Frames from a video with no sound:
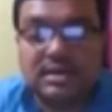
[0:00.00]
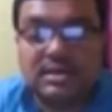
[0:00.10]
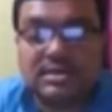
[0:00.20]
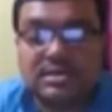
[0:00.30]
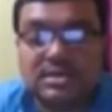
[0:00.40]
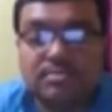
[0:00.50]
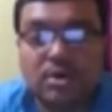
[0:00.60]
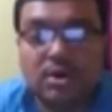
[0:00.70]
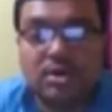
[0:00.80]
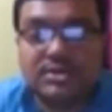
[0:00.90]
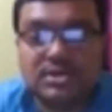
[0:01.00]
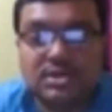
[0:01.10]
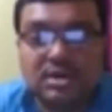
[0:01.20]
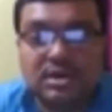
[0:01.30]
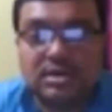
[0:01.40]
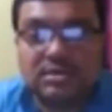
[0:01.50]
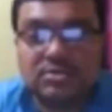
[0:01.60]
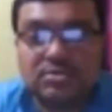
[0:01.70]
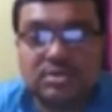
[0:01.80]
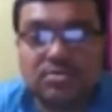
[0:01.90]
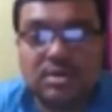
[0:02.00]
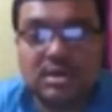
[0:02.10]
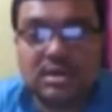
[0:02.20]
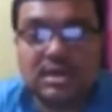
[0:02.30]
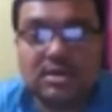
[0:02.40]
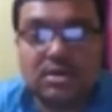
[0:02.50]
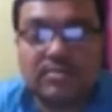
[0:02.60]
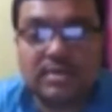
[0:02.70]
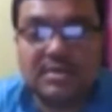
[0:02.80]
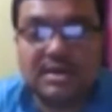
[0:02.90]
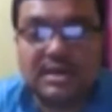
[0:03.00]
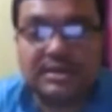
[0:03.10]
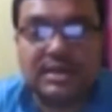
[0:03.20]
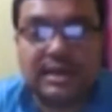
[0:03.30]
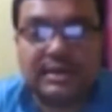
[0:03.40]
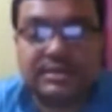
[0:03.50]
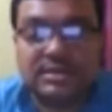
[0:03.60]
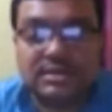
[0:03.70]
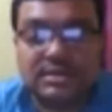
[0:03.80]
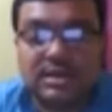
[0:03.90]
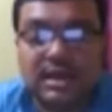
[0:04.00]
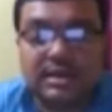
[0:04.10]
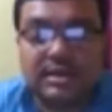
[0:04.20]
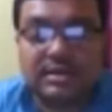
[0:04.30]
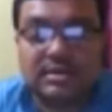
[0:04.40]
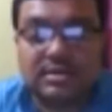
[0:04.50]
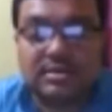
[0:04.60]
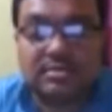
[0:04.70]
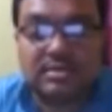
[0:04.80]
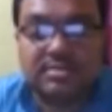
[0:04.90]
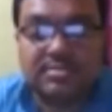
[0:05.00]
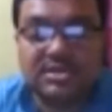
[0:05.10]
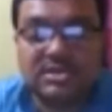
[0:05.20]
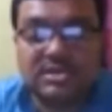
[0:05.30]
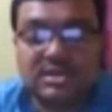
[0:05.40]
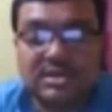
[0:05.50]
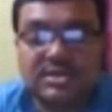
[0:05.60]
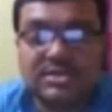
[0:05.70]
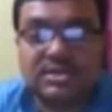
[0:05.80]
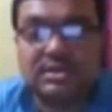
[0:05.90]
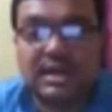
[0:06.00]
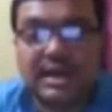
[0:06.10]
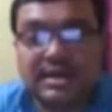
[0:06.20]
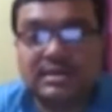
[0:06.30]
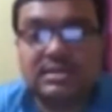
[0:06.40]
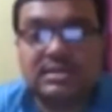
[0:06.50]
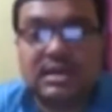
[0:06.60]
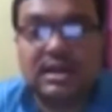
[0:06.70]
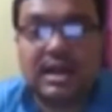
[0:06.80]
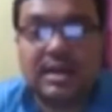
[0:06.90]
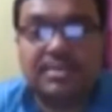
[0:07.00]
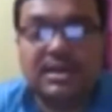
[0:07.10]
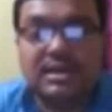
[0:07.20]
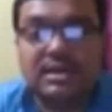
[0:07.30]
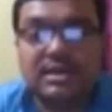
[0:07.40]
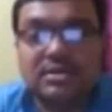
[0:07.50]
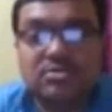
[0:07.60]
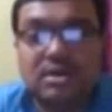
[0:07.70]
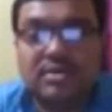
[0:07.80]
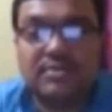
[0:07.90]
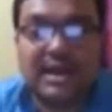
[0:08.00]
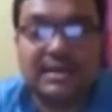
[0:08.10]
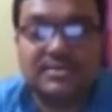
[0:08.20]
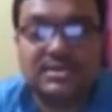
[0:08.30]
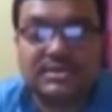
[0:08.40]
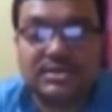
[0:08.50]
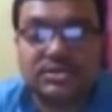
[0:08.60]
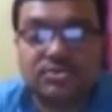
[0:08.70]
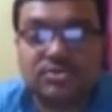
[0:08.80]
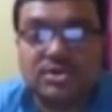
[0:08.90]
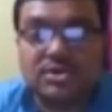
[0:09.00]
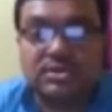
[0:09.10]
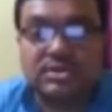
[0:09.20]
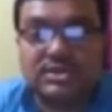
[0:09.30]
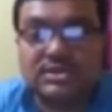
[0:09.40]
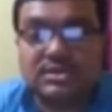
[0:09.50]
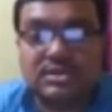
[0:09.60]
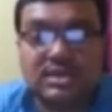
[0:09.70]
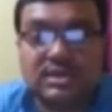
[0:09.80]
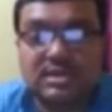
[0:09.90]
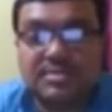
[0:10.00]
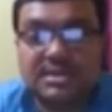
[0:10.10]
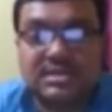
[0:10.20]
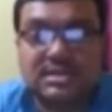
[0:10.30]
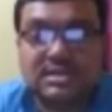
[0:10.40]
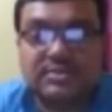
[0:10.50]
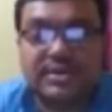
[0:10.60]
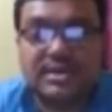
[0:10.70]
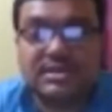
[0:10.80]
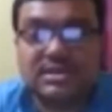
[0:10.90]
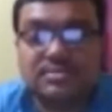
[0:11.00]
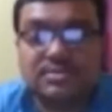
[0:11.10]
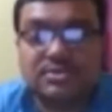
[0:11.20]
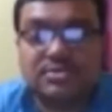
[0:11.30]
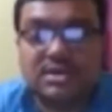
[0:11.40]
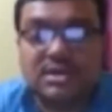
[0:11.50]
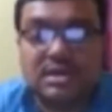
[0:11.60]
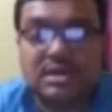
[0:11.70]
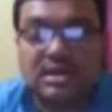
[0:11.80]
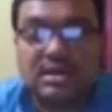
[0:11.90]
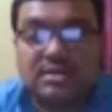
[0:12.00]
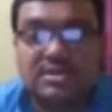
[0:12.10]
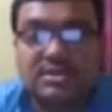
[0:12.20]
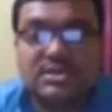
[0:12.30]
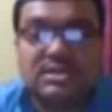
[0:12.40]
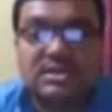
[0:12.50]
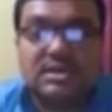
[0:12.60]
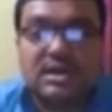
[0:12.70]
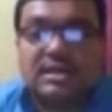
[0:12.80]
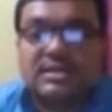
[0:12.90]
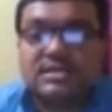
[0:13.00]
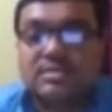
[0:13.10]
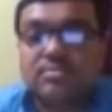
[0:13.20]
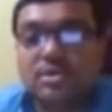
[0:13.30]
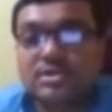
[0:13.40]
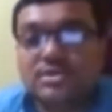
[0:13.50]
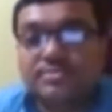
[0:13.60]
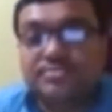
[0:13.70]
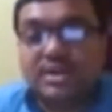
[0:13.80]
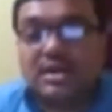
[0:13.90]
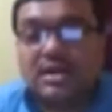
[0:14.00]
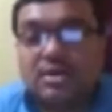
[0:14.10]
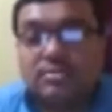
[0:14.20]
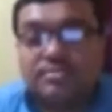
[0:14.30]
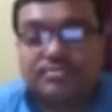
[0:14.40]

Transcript: symbols through the working of our intellect, and imagery is direct and appealing to our five senses. So these are the basic differences between imagery and symbols. Now